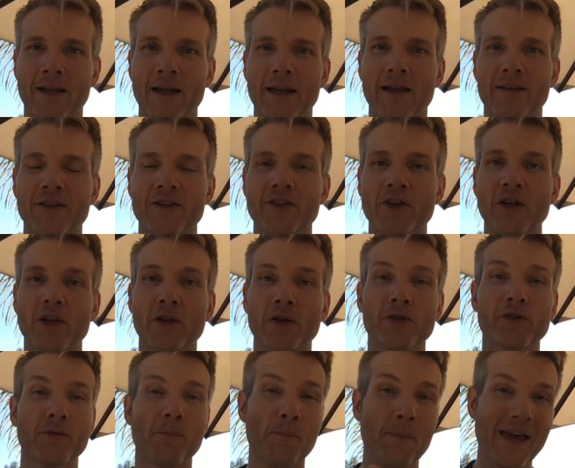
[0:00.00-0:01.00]
This
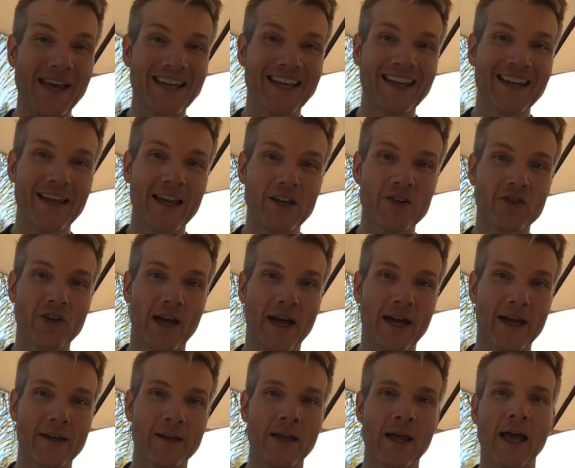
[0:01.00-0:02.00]
includes making each
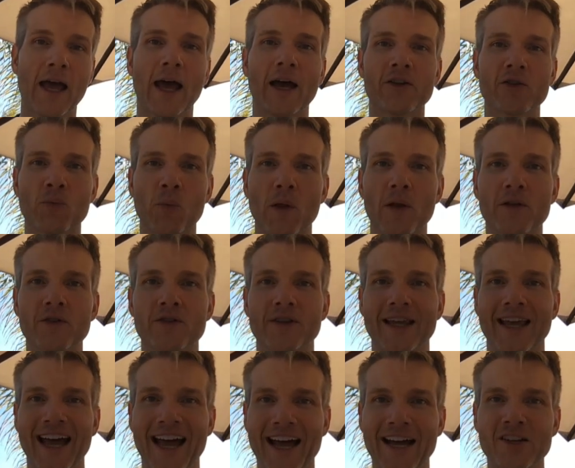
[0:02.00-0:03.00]
ad as well as the
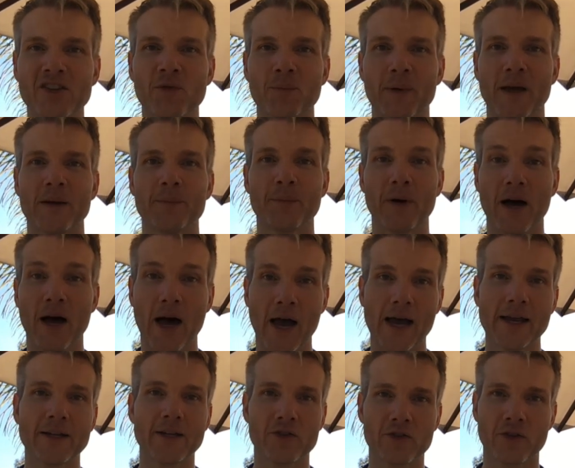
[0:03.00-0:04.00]
ad spend
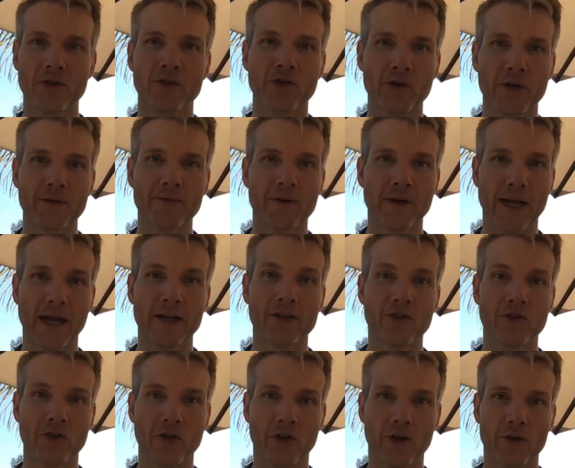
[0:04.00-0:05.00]
behind each of the two different ads
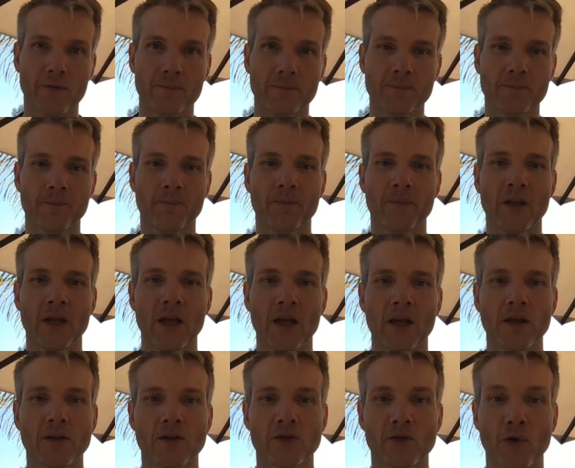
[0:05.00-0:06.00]
too.
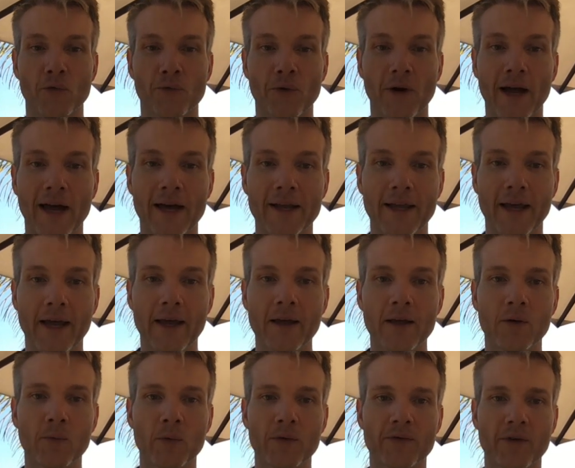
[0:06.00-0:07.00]
So for ad A,
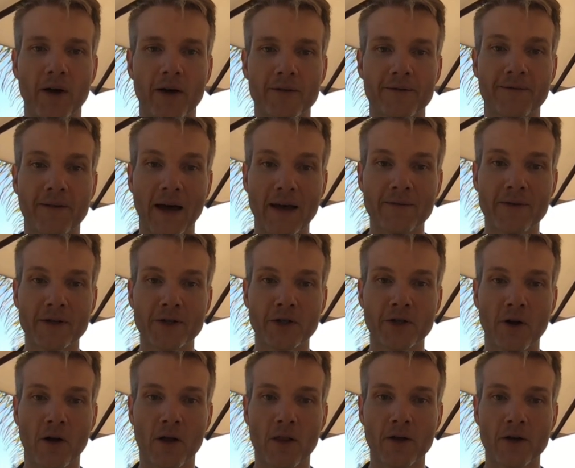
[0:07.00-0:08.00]
we've got
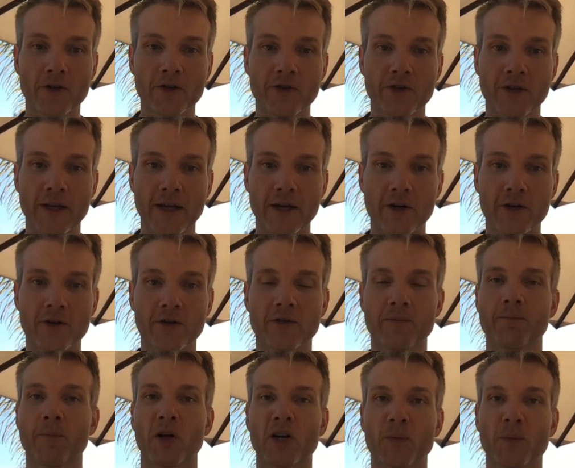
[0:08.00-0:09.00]
$500 here
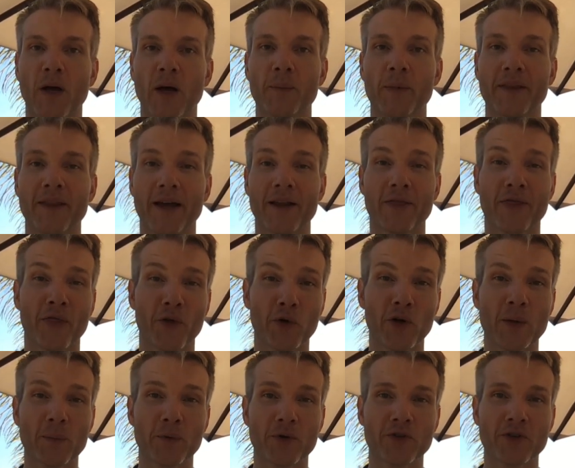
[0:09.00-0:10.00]
multiplied by that
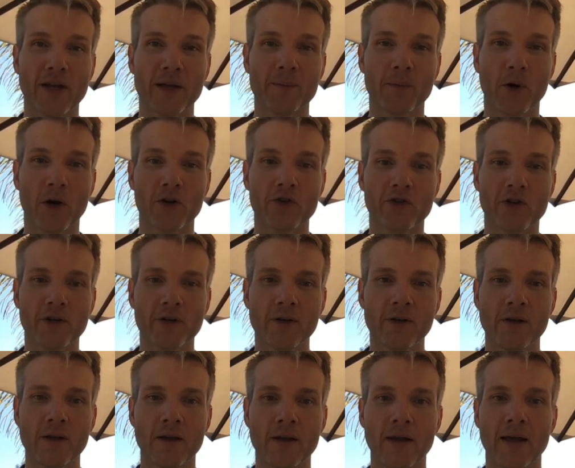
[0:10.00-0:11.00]
30% margin
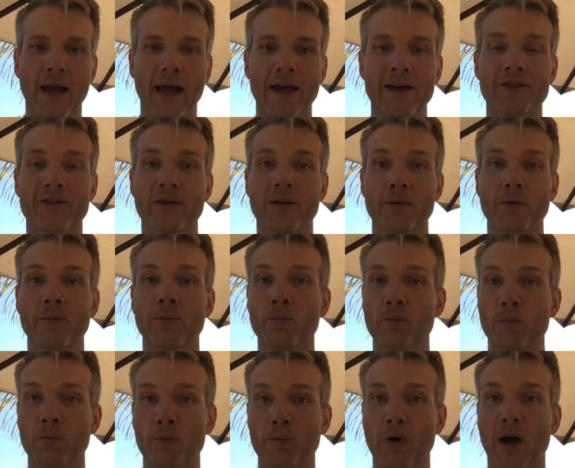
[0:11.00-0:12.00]
as the
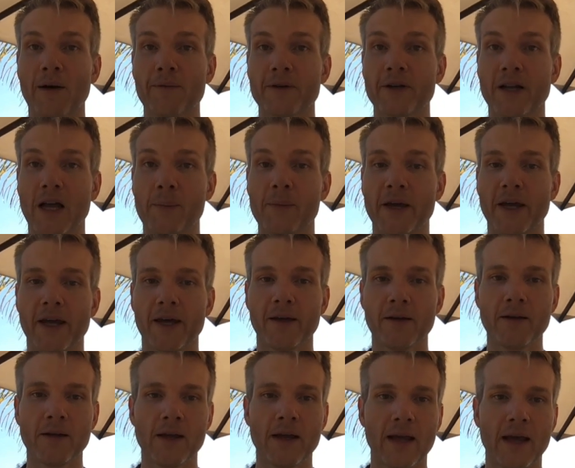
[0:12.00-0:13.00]
profit coming in,
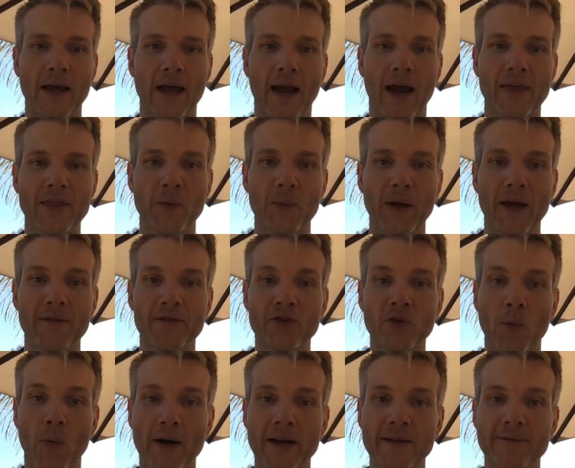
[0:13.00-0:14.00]
and then we have
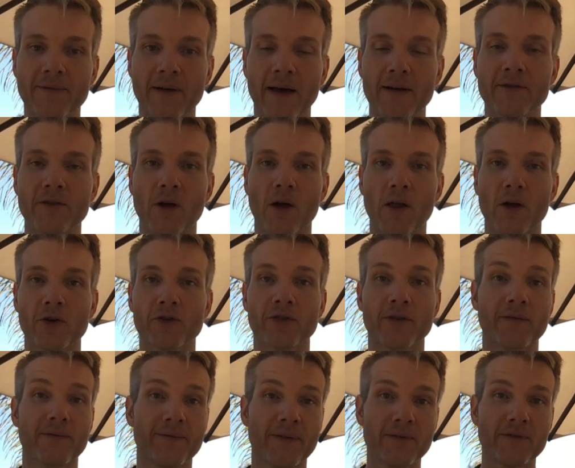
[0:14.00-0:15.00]
$25
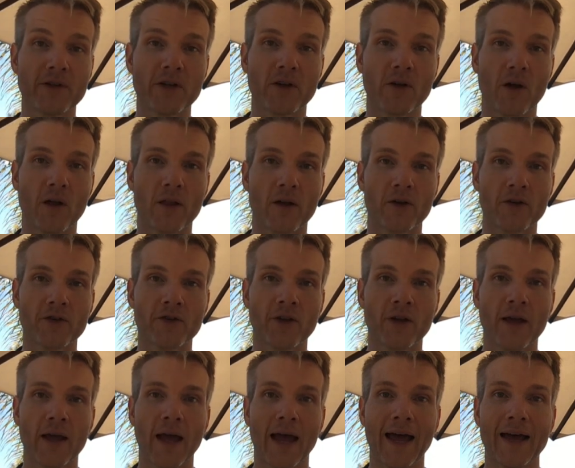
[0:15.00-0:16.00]
and $50
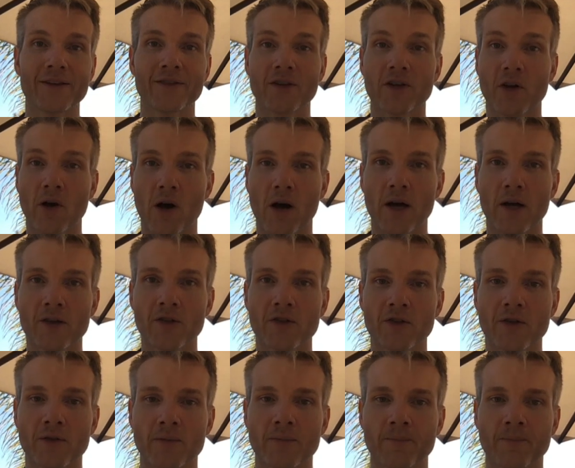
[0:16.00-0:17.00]
as the
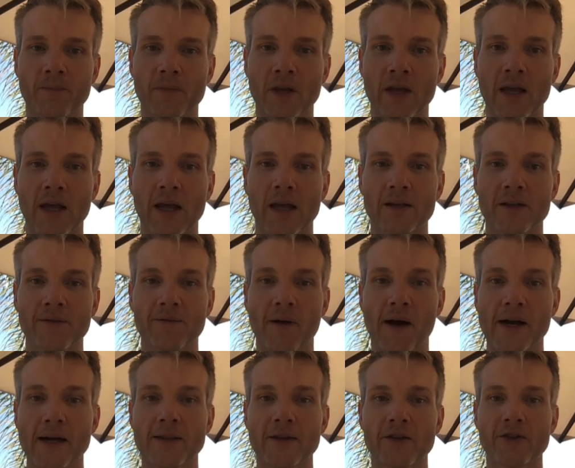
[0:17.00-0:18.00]
costs.
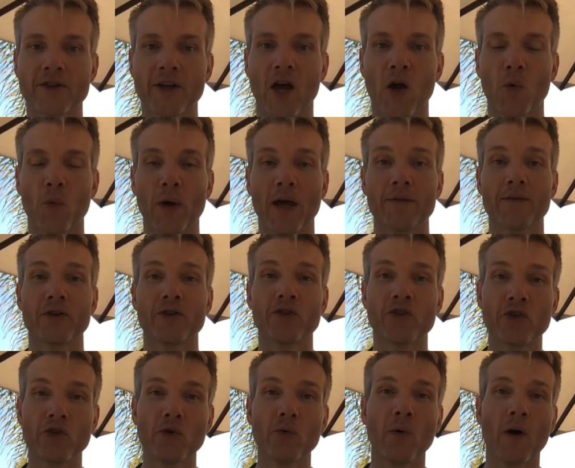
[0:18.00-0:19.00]
Dividing this out, we have a
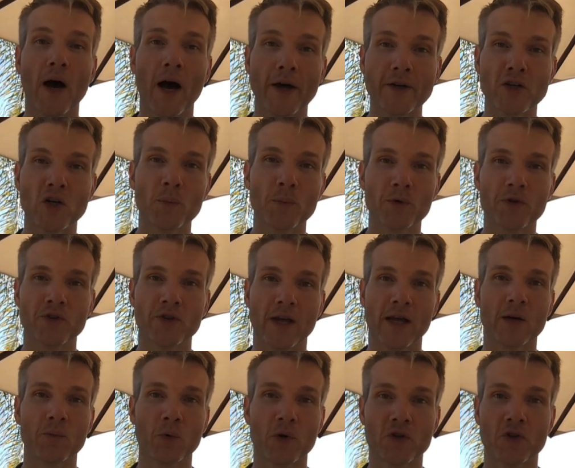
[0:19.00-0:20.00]

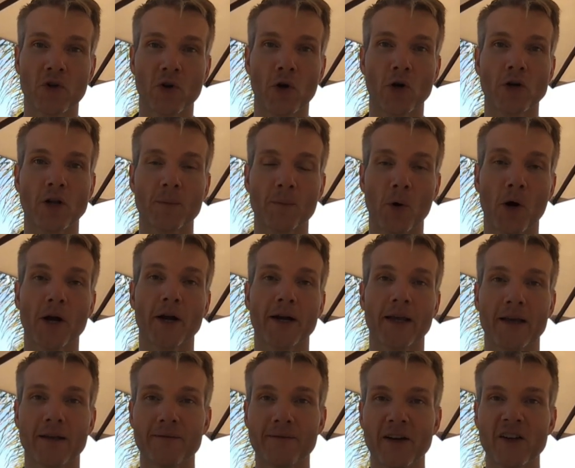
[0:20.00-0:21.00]
200% return on marketing
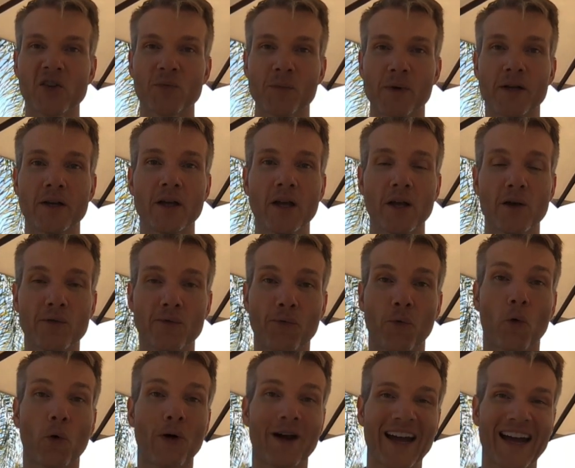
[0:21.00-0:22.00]
investment
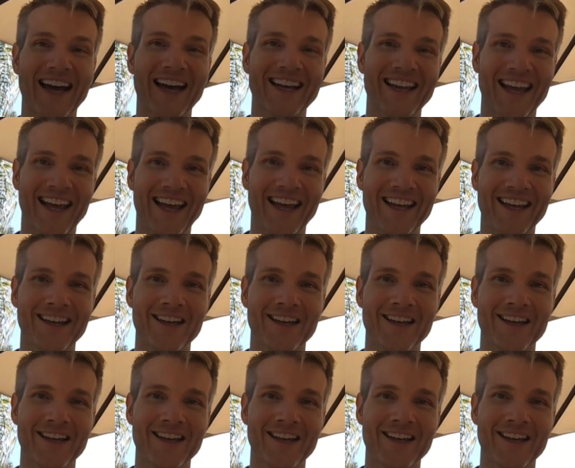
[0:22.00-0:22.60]
for ad A.